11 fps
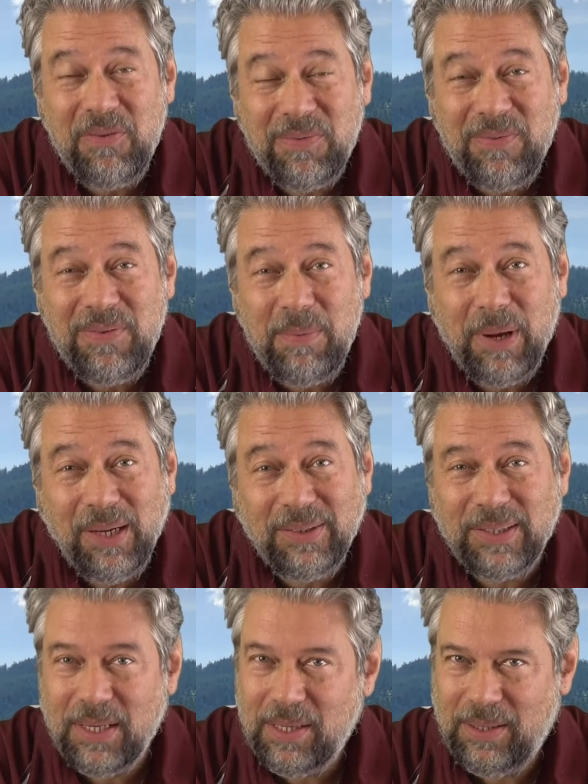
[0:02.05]
50
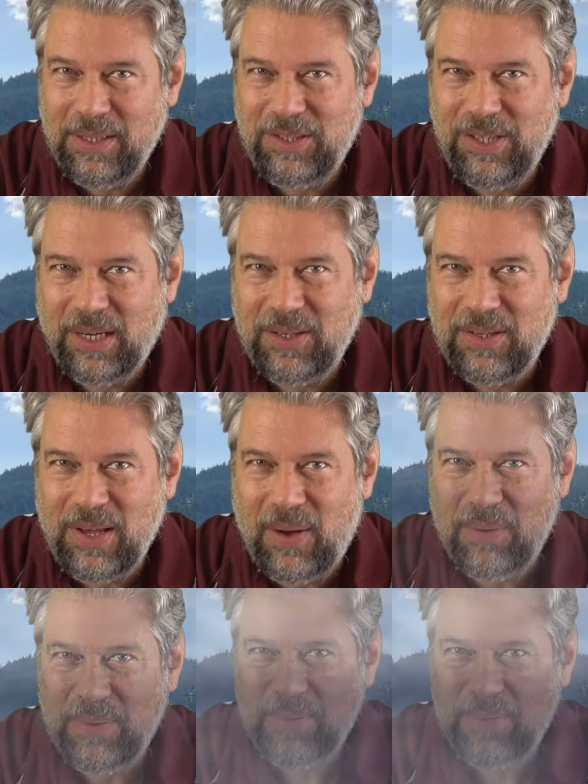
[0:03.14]
bucks? Let's check this out.